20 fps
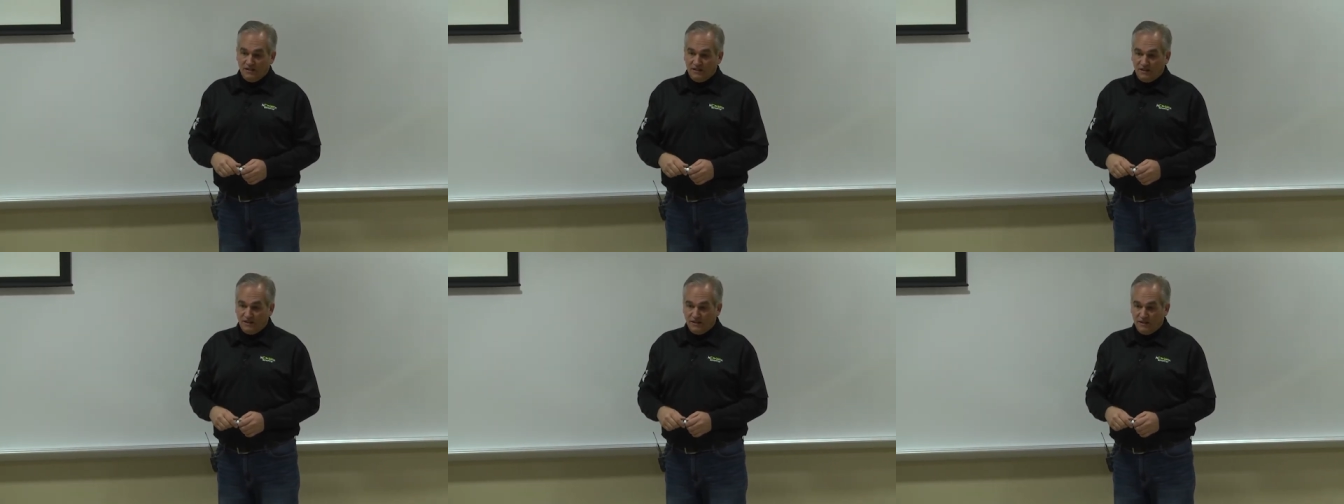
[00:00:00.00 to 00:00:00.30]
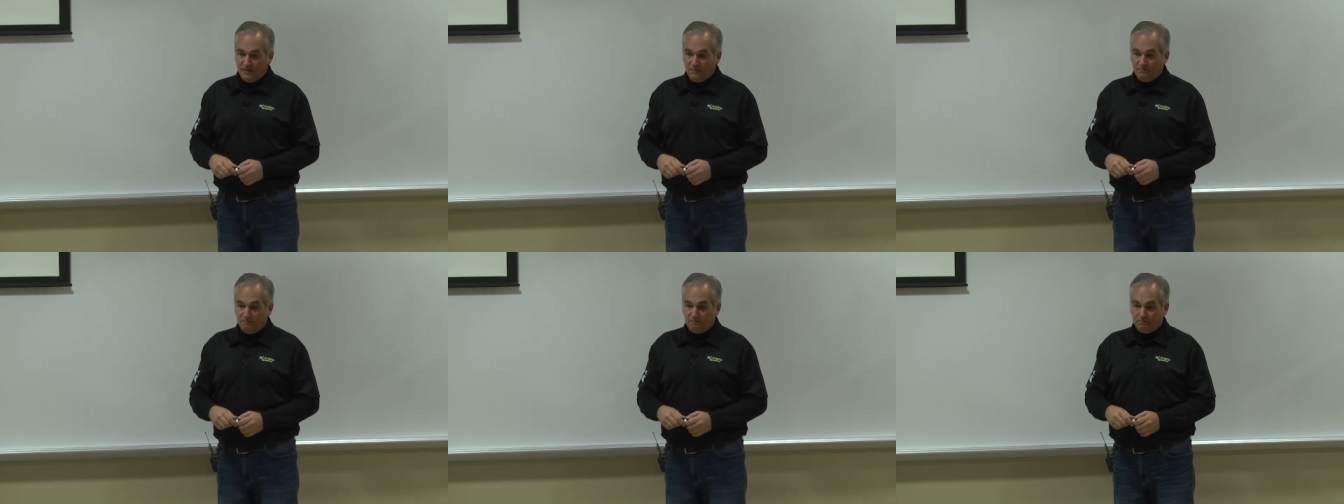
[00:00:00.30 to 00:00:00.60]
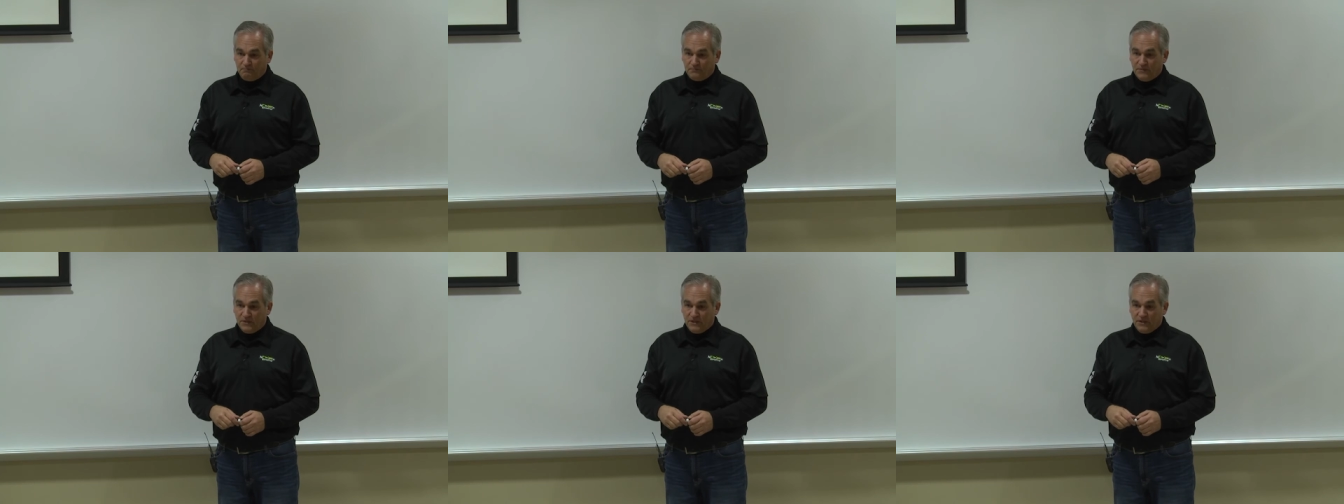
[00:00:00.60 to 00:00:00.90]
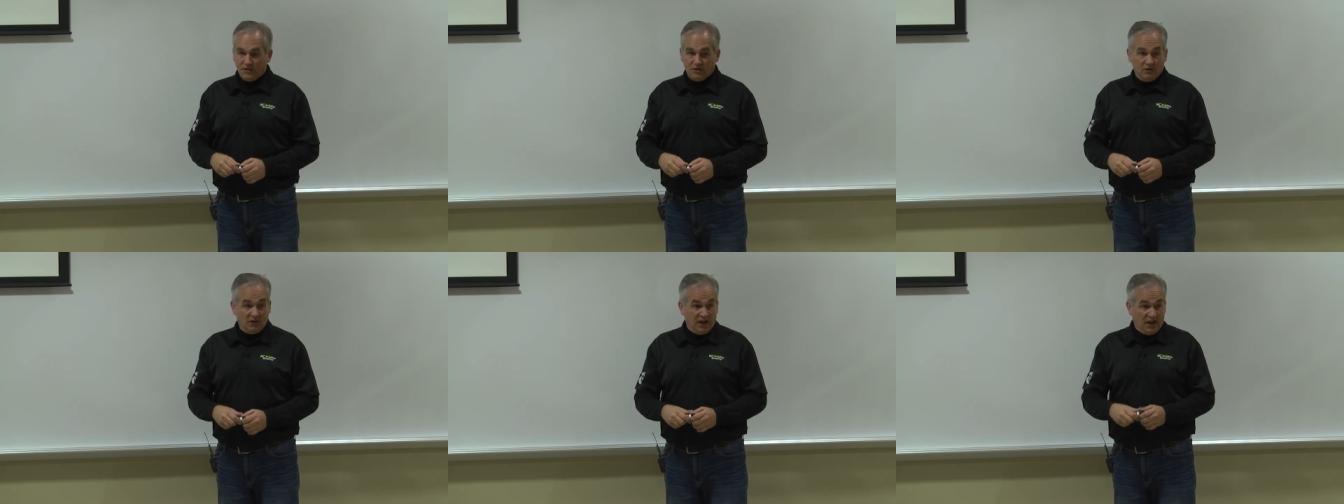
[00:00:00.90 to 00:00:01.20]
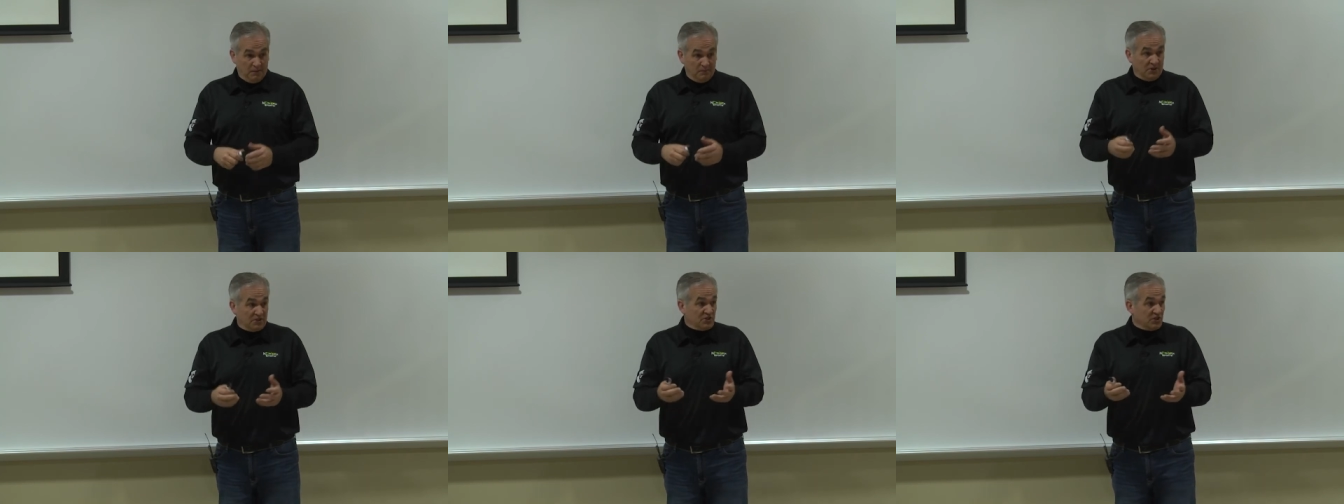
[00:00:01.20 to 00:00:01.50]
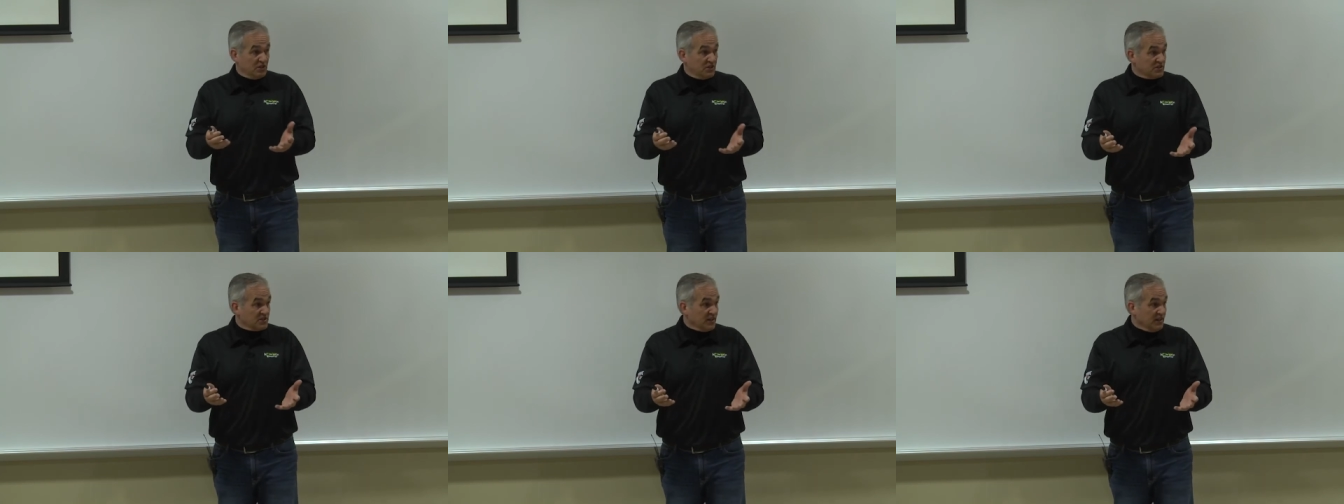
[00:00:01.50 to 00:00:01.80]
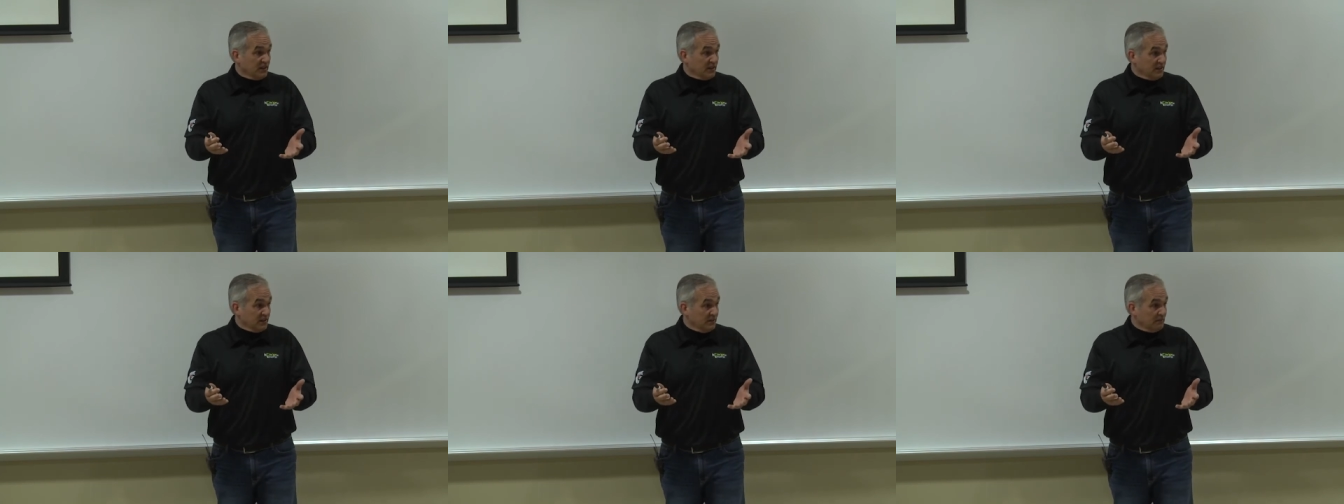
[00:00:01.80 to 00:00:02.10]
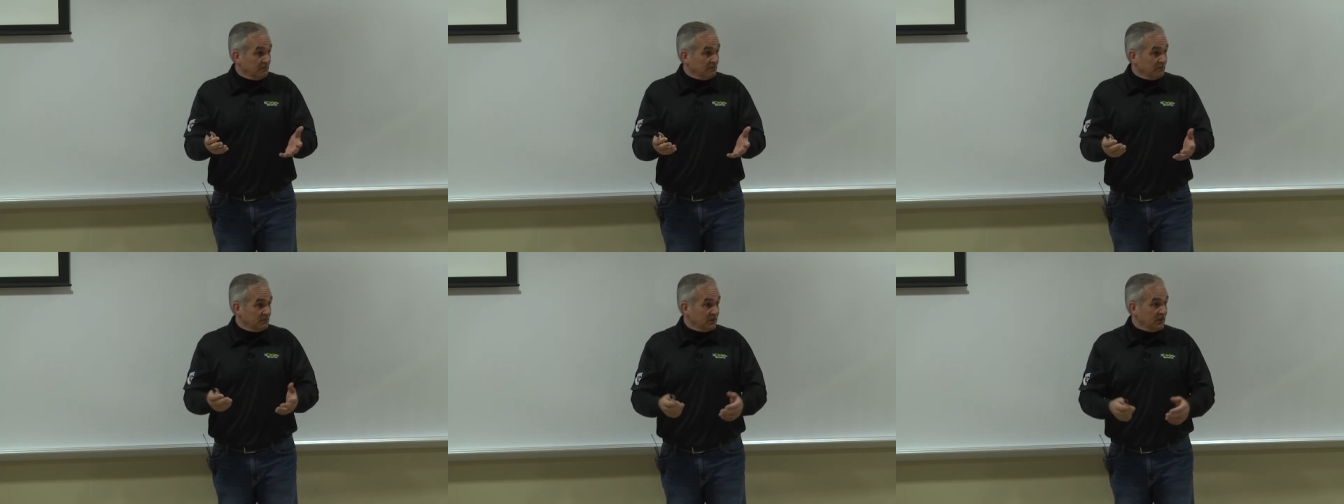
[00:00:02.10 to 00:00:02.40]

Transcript: um, you know, how much are you selling them?